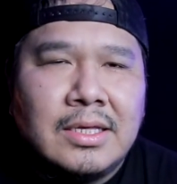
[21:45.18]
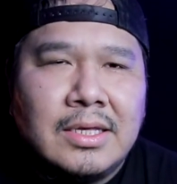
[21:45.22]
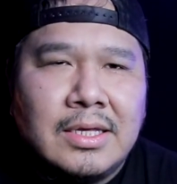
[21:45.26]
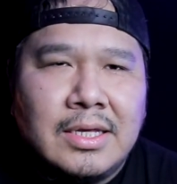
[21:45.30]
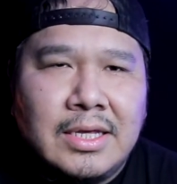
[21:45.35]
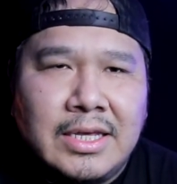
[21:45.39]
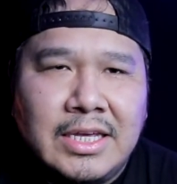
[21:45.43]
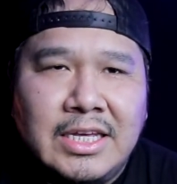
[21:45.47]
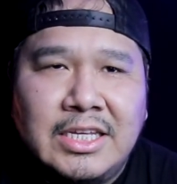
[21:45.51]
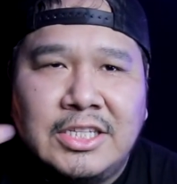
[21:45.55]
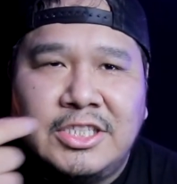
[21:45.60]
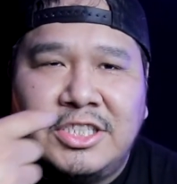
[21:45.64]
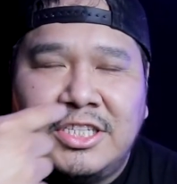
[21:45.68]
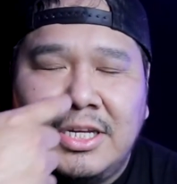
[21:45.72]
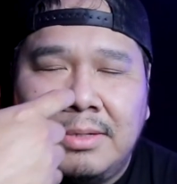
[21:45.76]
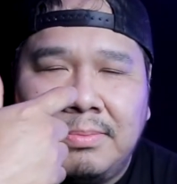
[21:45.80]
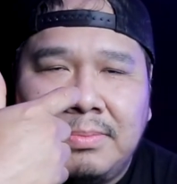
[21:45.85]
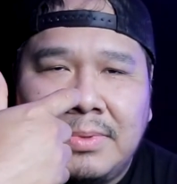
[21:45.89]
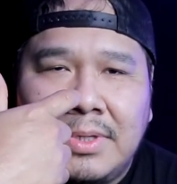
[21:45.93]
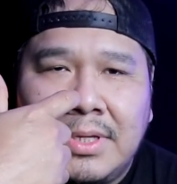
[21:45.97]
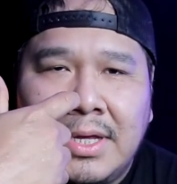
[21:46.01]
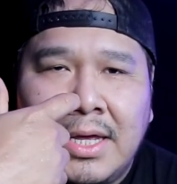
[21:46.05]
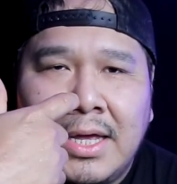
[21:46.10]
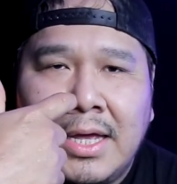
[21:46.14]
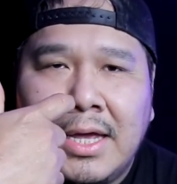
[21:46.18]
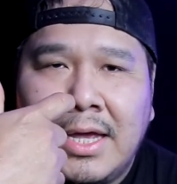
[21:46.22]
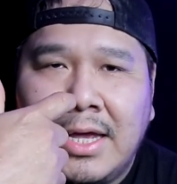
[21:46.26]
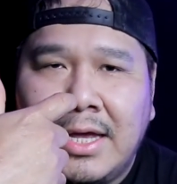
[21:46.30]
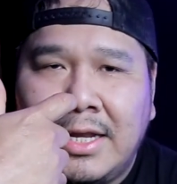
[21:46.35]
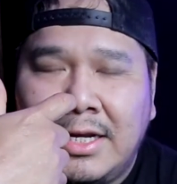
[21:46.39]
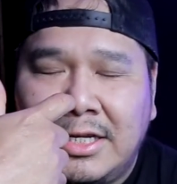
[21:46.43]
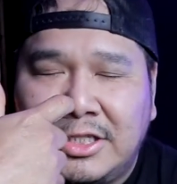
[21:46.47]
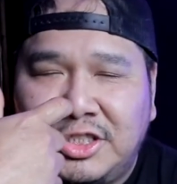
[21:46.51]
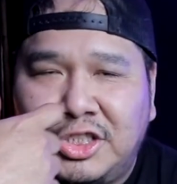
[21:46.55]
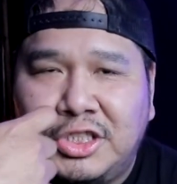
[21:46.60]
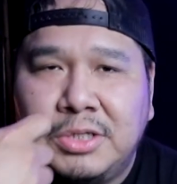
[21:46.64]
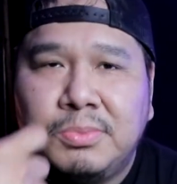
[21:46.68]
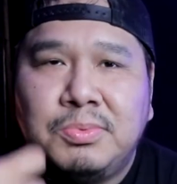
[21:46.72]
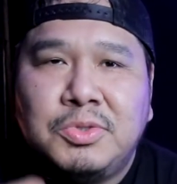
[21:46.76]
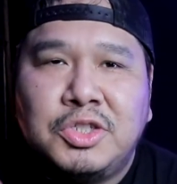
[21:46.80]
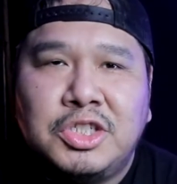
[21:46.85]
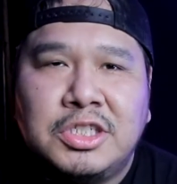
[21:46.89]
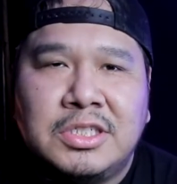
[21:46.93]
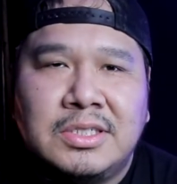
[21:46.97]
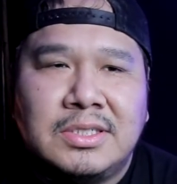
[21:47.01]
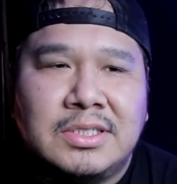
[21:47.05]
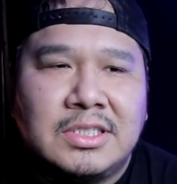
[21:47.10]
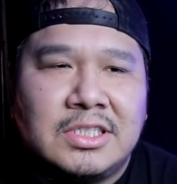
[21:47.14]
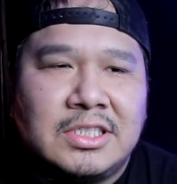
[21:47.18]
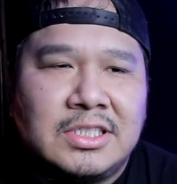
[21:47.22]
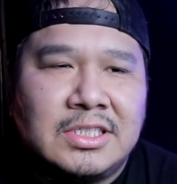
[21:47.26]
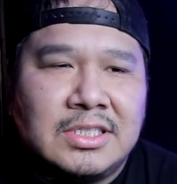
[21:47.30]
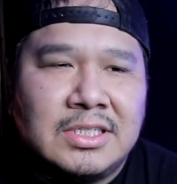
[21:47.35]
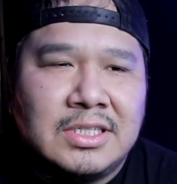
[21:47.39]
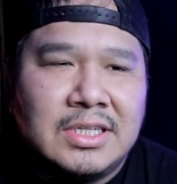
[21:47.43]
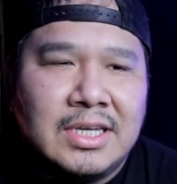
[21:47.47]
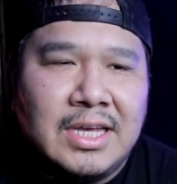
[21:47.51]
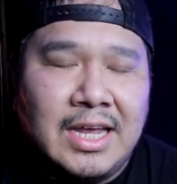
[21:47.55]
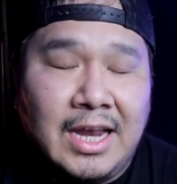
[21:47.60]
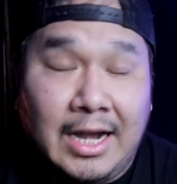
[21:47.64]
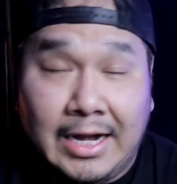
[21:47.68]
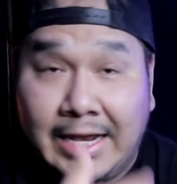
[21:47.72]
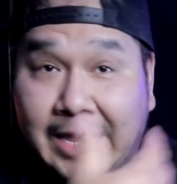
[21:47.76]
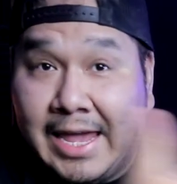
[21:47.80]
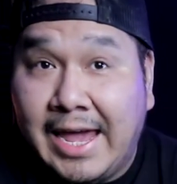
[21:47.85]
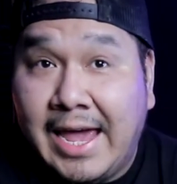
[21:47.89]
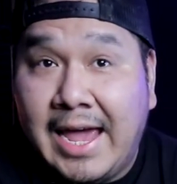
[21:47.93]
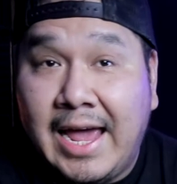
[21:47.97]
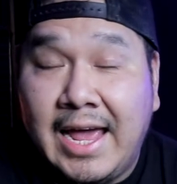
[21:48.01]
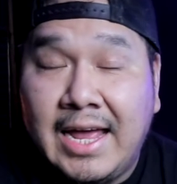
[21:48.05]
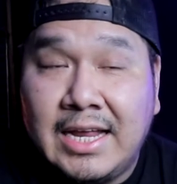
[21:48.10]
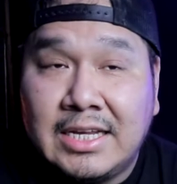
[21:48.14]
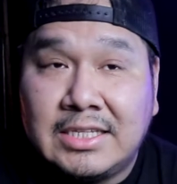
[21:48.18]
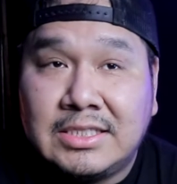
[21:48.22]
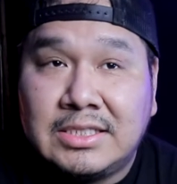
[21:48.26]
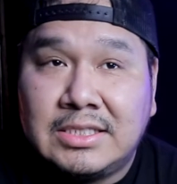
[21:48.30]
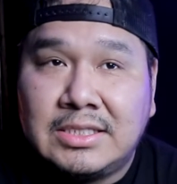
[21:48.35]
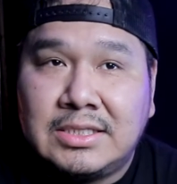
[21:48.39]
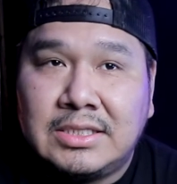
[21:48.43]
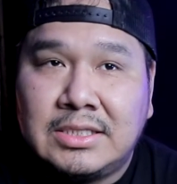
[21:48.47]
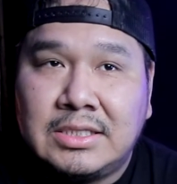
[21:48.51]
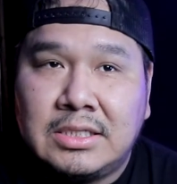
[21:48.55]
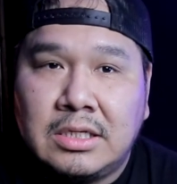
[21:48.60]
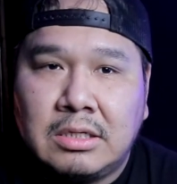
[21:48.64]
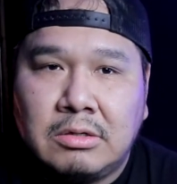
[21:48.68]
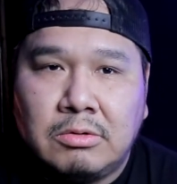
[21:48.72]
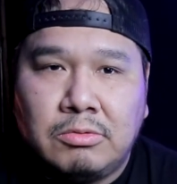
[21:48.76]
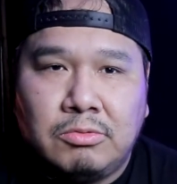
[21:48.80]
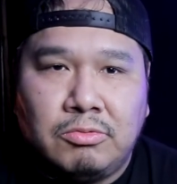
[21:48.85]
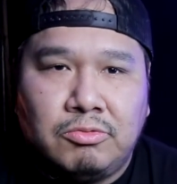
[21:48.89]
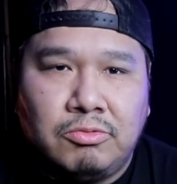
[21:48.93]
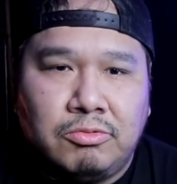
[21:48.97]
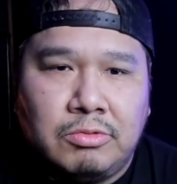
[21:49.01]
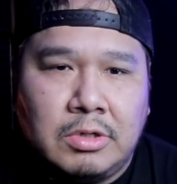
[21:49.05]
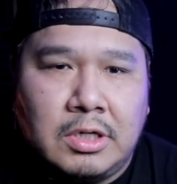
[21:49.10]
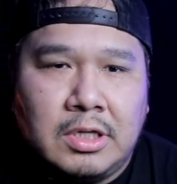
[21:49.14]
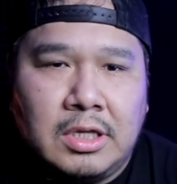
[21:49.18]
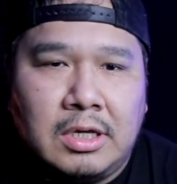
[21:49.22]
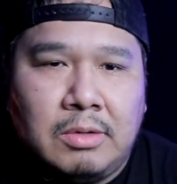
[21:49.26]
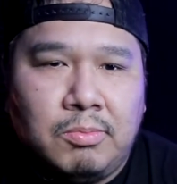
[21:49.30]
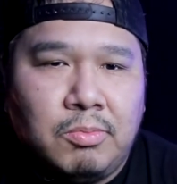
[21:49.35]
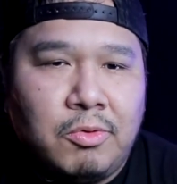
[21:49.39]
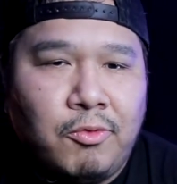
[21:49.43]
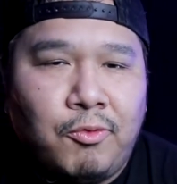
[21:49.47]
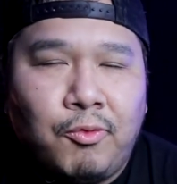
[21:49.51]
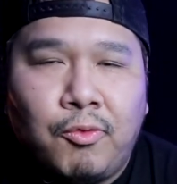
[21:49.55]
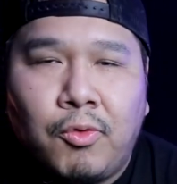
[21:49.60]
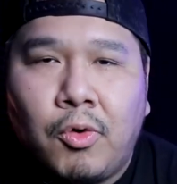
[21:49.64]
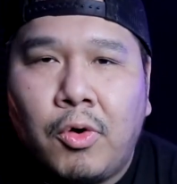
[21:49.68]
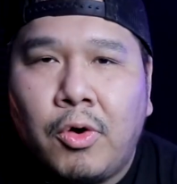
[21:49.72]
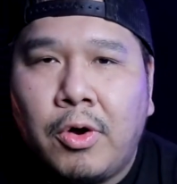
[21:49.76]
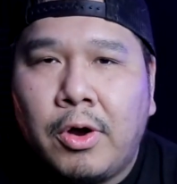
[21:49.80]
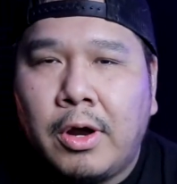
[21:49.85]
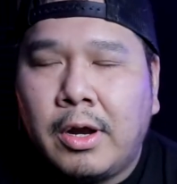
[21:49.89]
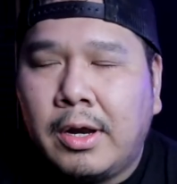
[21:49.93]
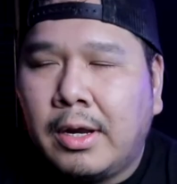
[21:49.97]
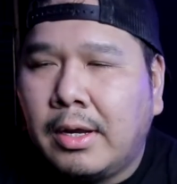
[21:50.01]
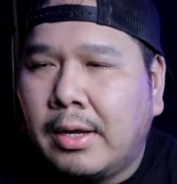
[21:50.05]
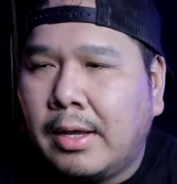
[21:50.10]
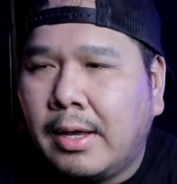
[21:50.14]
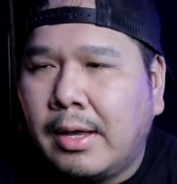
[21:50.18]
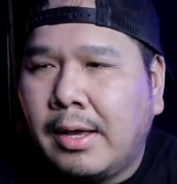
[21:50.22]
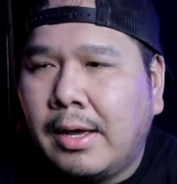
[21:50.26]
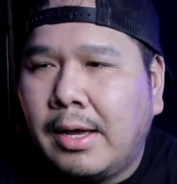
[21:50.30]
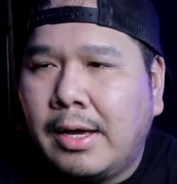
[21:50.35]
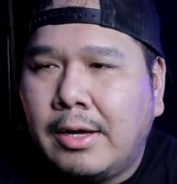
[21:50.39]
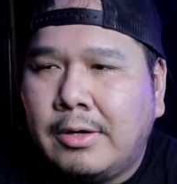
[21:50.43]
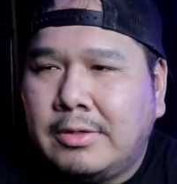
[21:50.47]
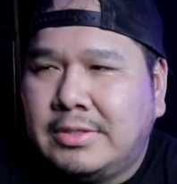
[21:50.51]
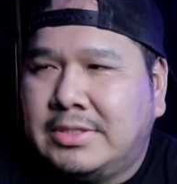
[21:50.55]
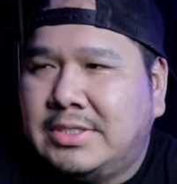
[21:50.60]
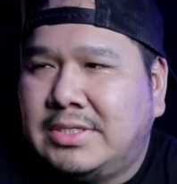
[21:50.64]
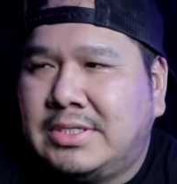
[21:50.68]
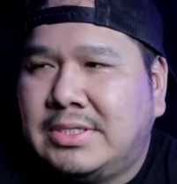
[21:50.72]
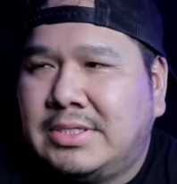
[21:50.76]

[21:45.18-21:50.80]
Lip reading: Egypt and Egyptians and cats, really, before I